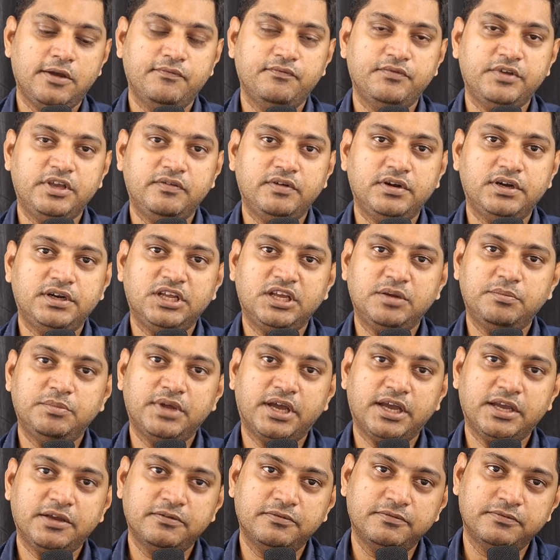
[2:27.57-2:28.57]
We will deep
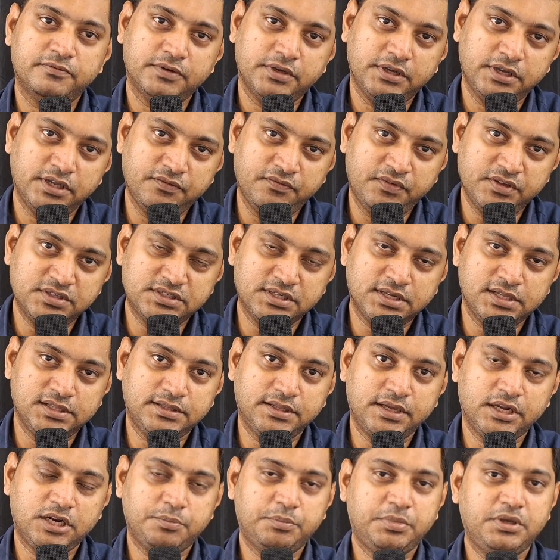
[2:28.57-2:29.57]
dive in physical
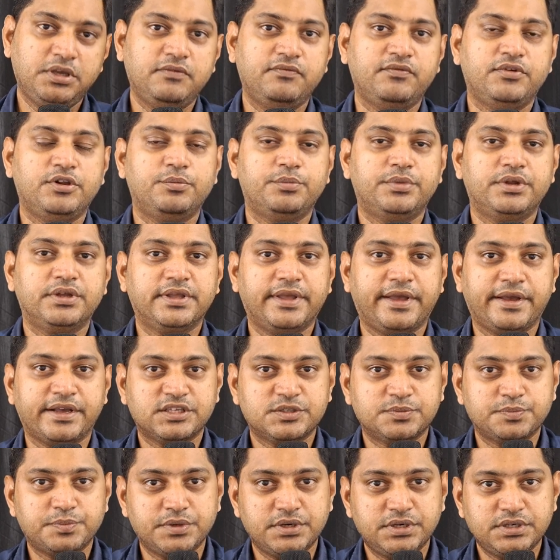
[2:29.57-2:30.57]
therapy, we'll bring
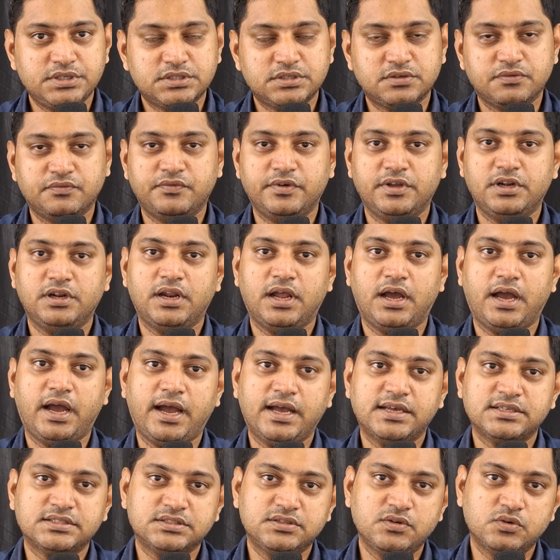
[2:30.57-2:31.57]
experts, we'll
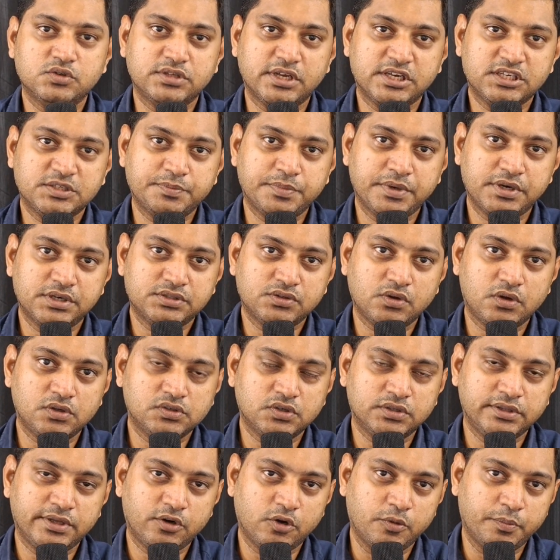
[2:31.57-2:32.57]
ask those experts
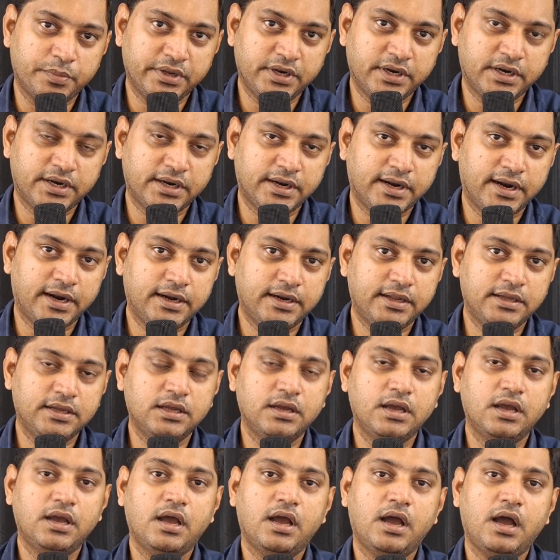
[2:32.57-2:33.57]
also their opinion
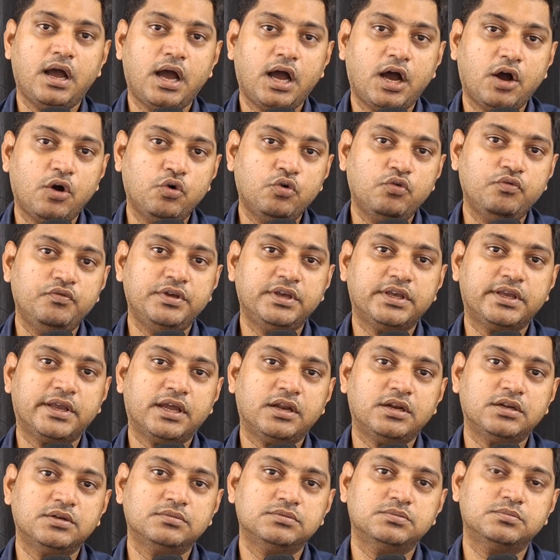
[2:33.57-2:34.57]
regarding how we
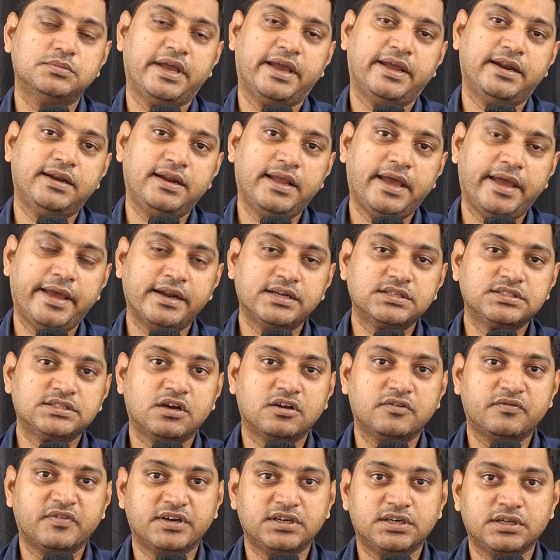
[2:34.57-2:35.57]
can enhance
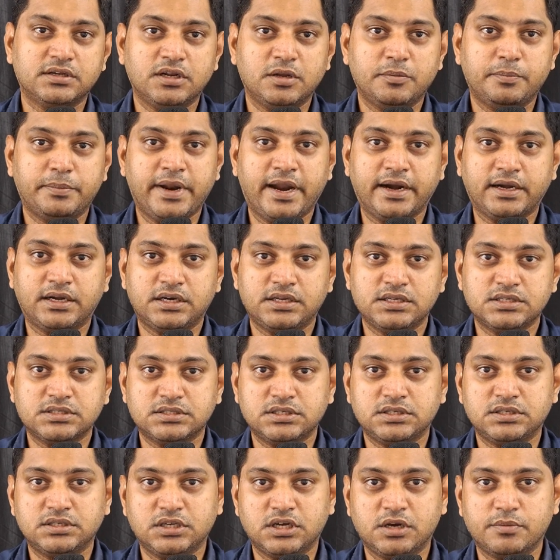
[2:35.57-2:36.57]
our particular
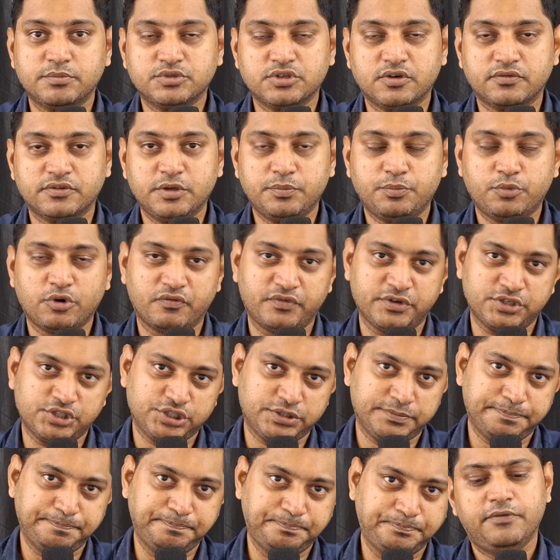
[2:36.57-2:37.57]
practice in terms of the
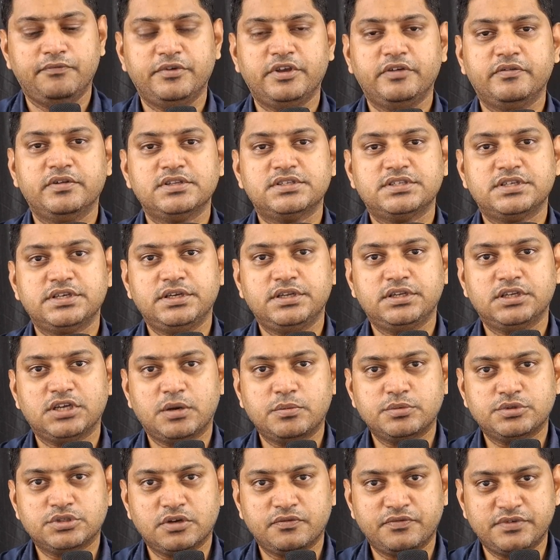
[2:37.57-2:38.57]
profession. We will see in
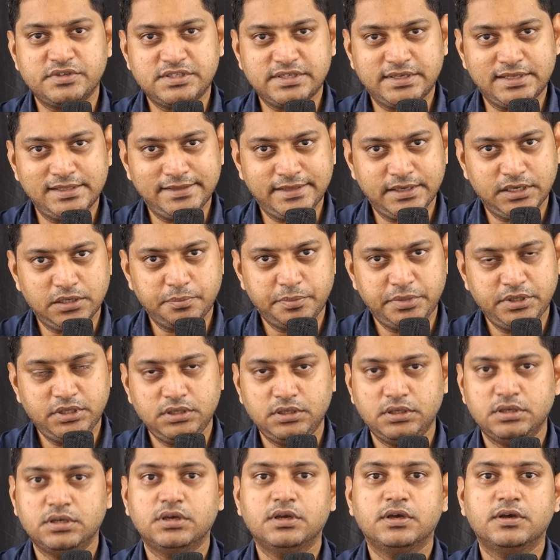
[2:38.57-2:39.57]
terms of physical
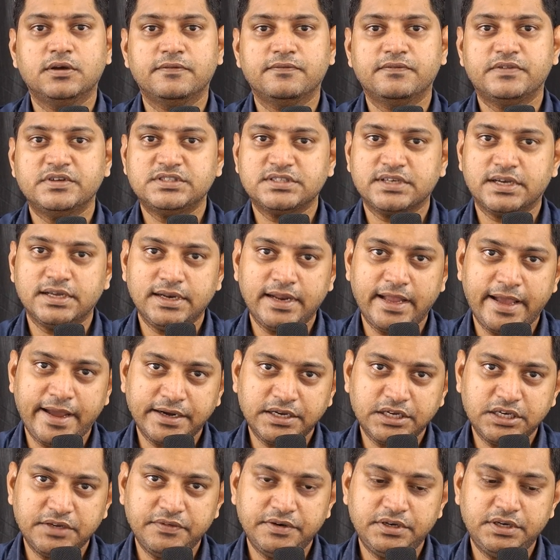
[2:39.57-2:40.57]
therapy, physical
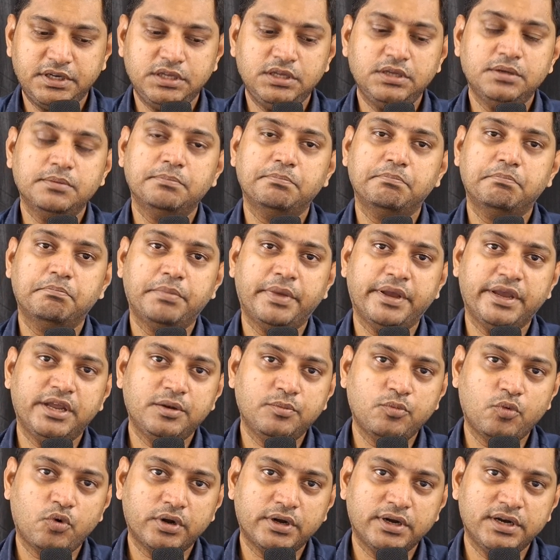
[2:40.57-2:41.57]
activity,
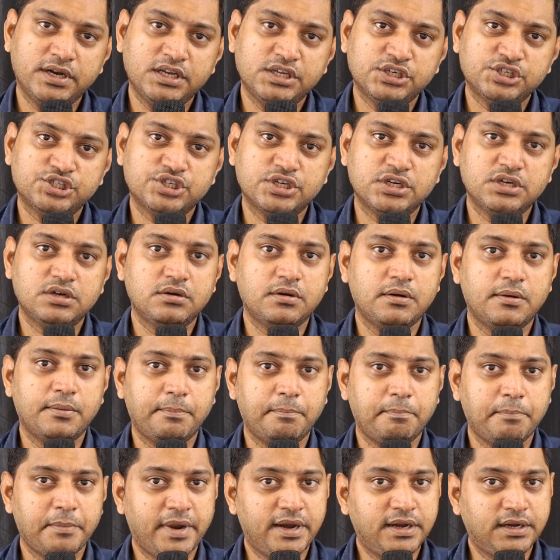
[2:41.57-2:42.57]
pain modulation,
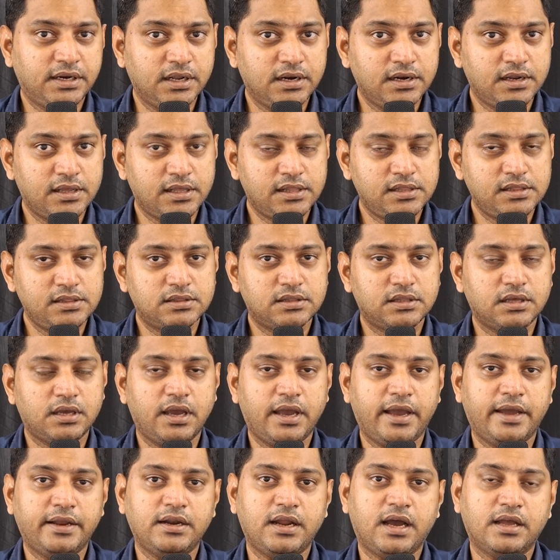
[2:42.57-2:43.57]
mental health,
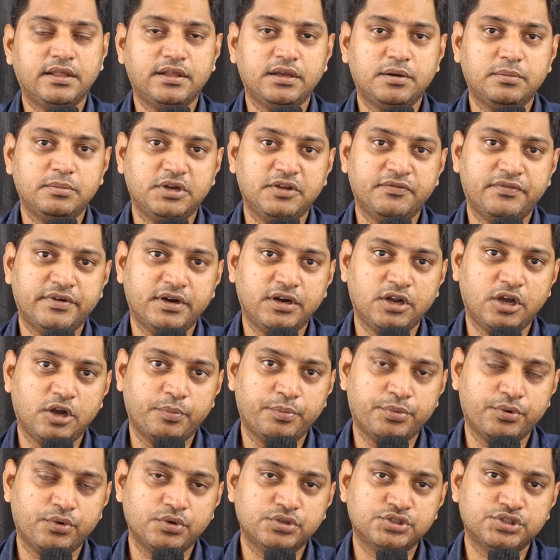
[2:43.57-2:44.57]
and other different
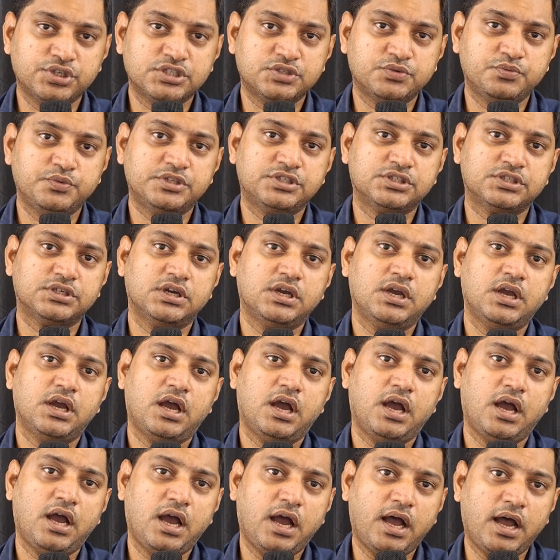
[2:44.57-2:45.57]
approaches which
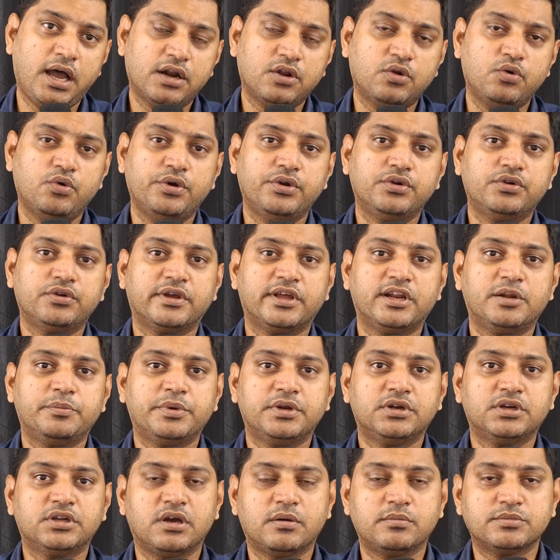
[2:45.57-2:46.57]
are going to help
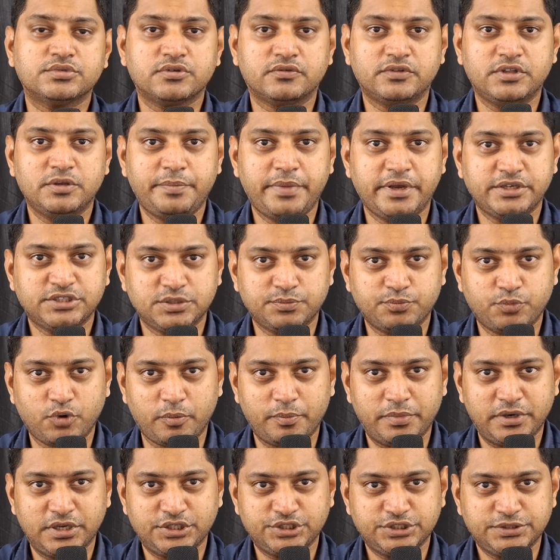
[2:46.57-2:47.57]
in terms of the patient
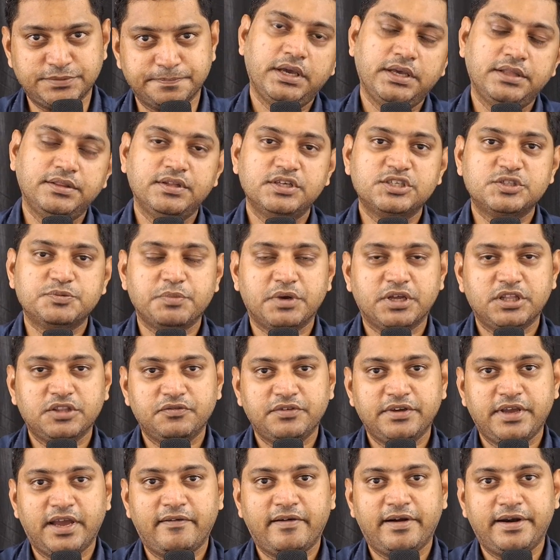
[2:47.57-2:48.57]
population. In this month,
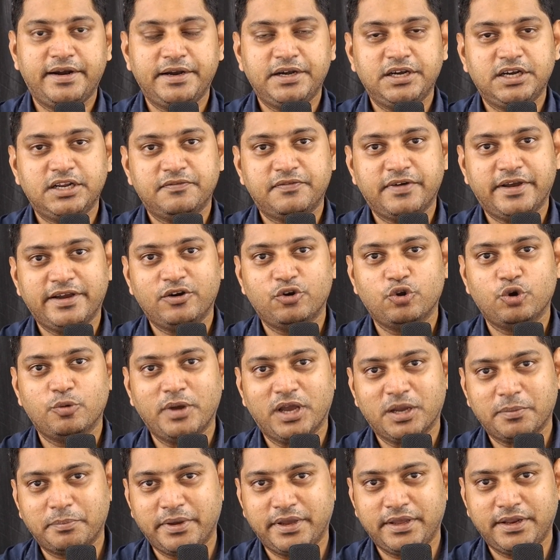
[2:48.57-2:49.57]
we have identified low
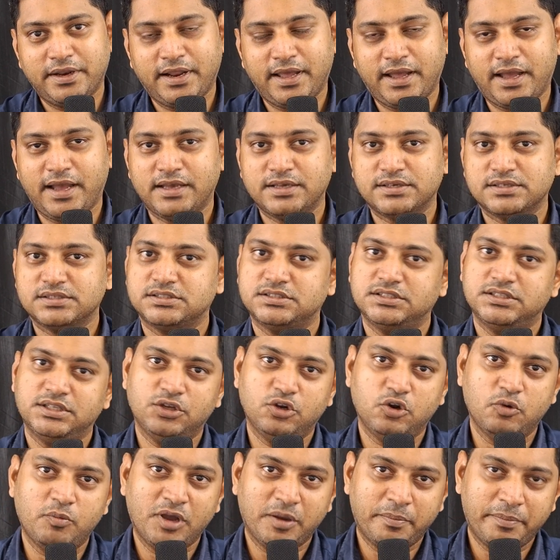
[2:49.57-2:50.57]
back pain as
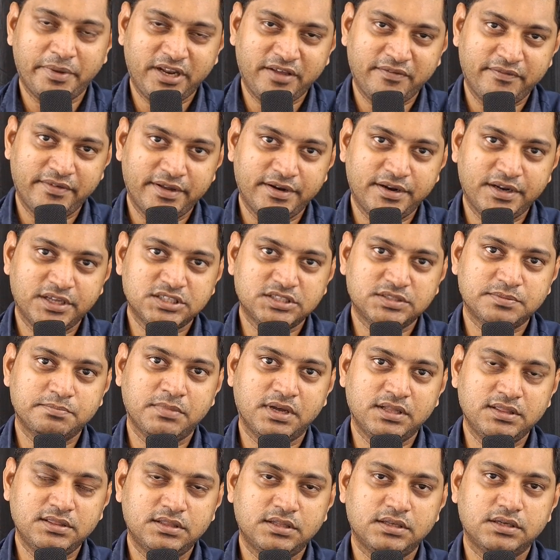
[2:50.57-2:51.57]
the low back pain awareness
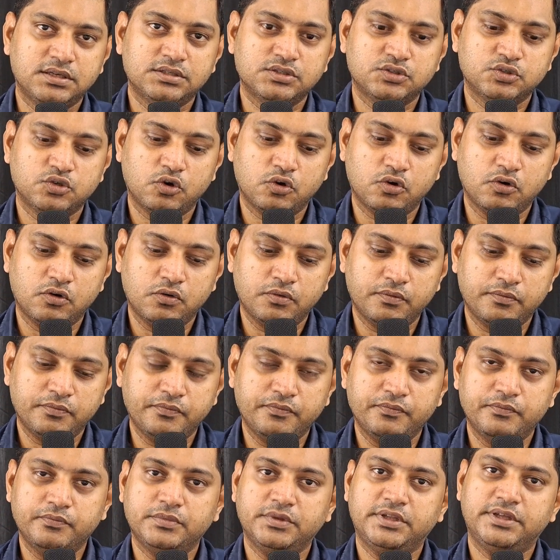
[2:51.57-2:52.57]
month. So
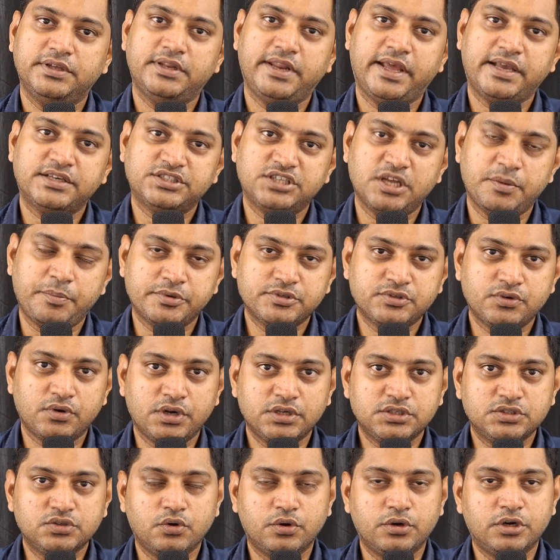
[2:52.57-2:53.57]
the next
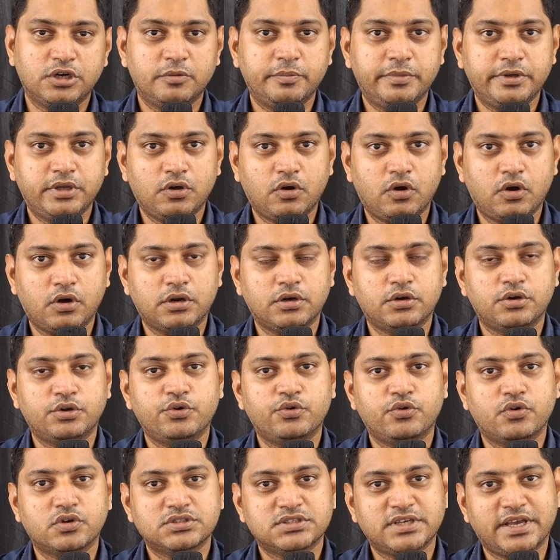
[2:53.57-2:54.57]
episode is going to be on
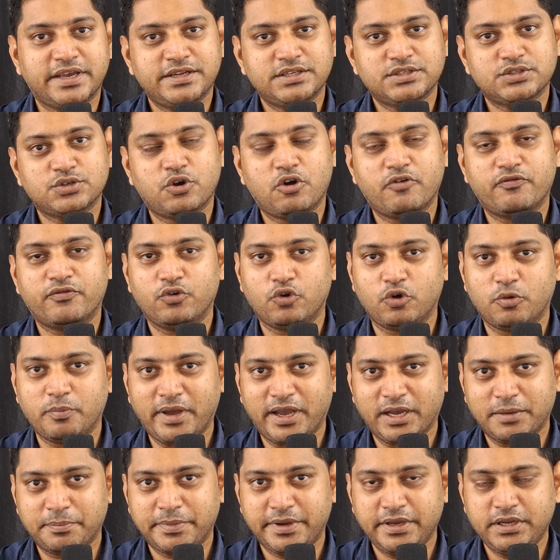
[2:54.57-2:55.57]
neuroscience of low
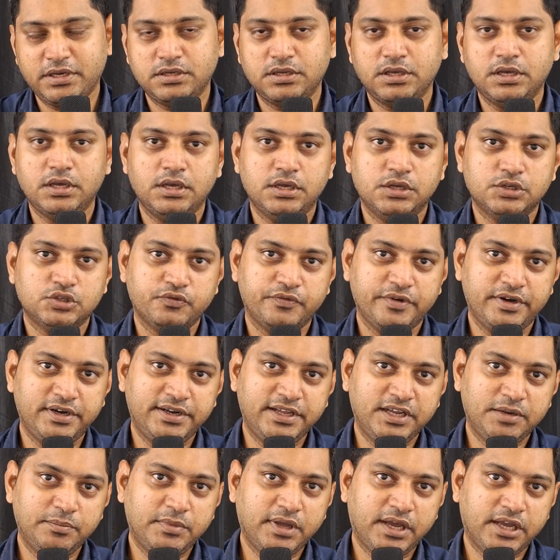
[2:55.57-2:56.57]
back pain. We'll
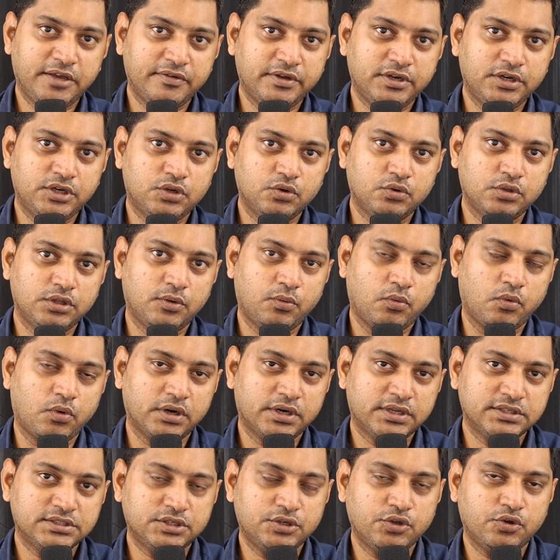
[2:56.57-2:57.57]
deep dive into the
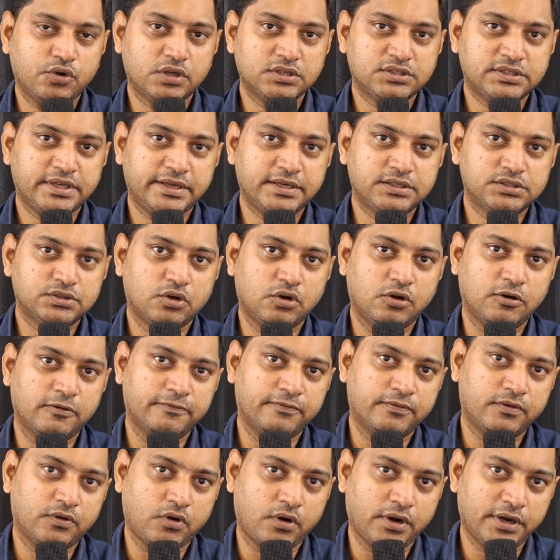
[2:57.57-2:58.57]
what is the neuroscience
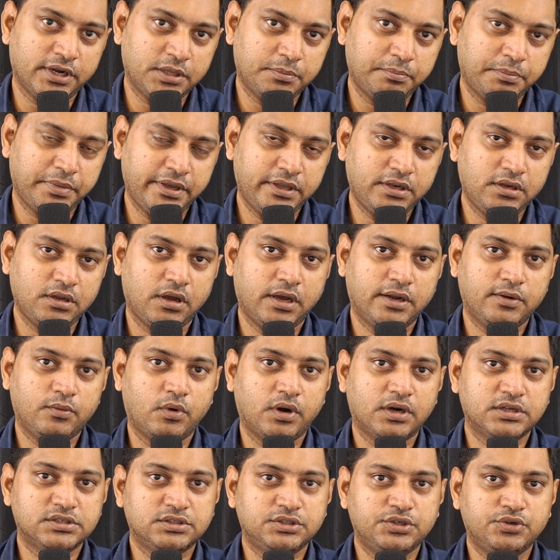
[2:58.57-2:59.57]
of chronic pain and
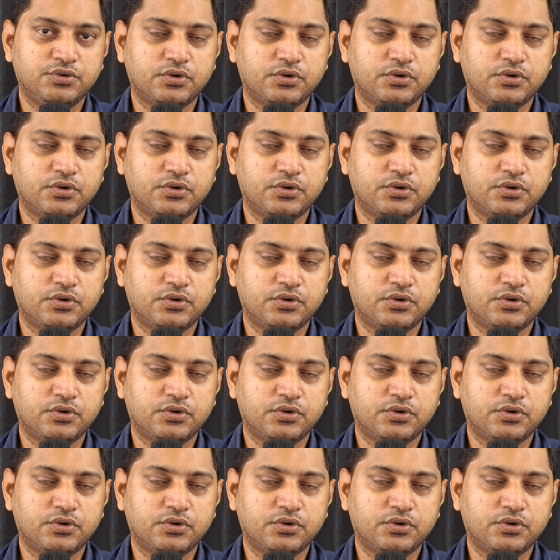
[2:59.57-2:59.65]
what is the